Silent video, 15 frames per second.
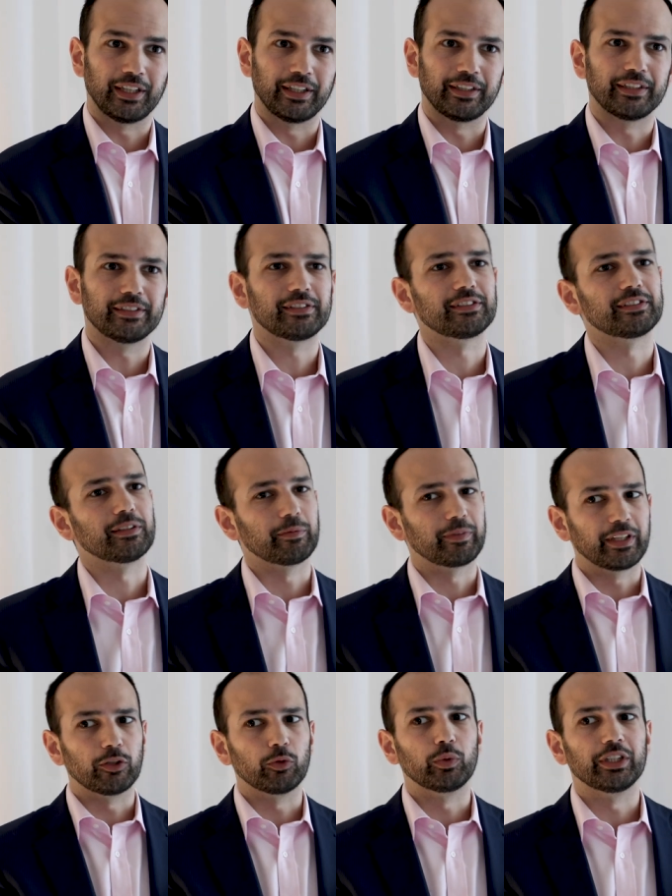And this is
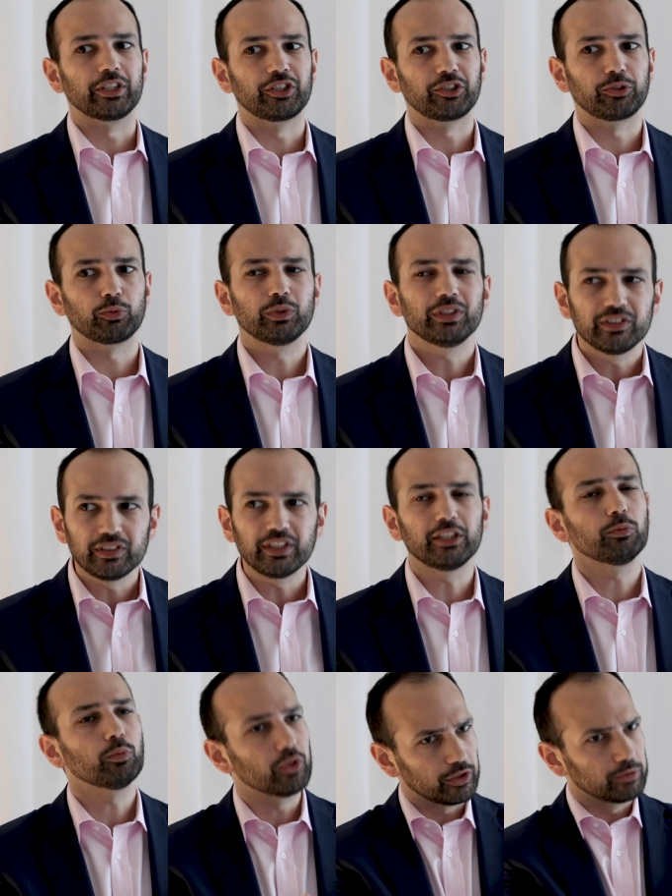something which we're
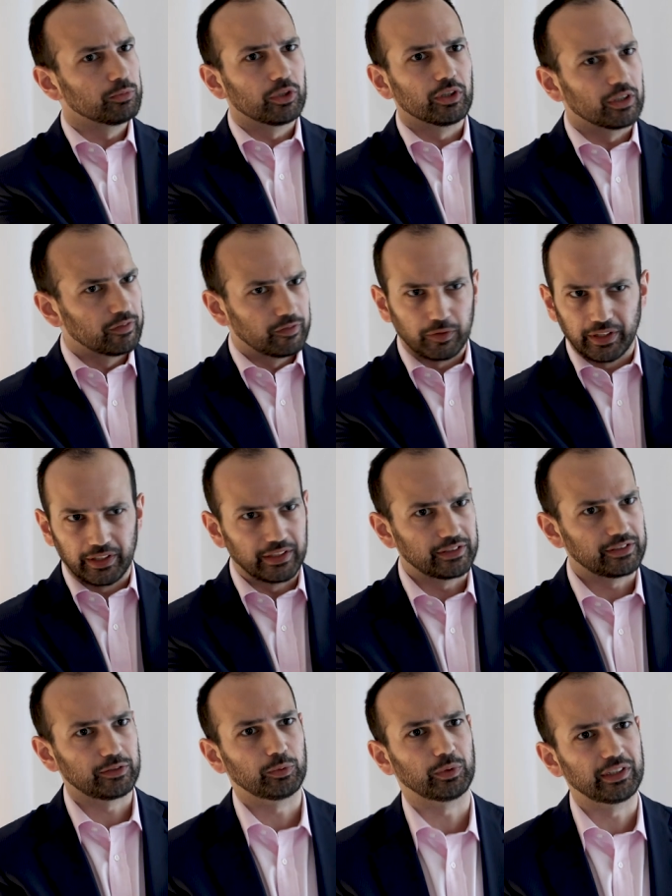seeing more and more of with
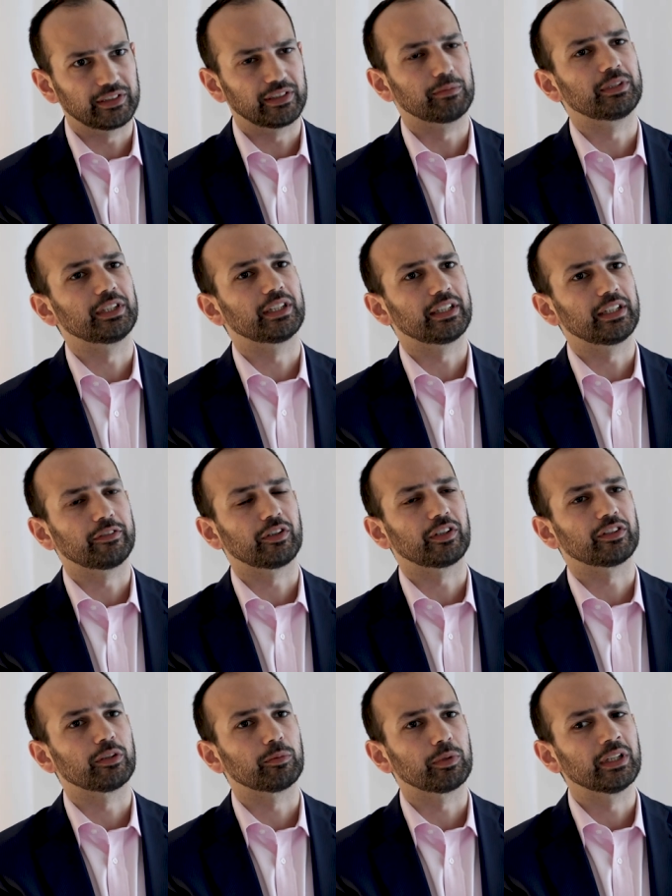this with this MDIA, for
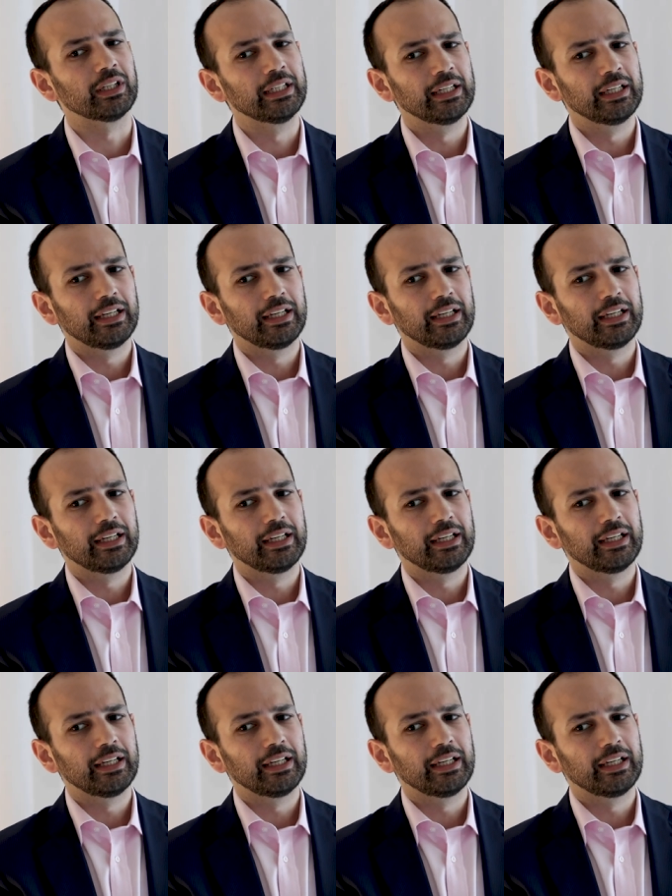example.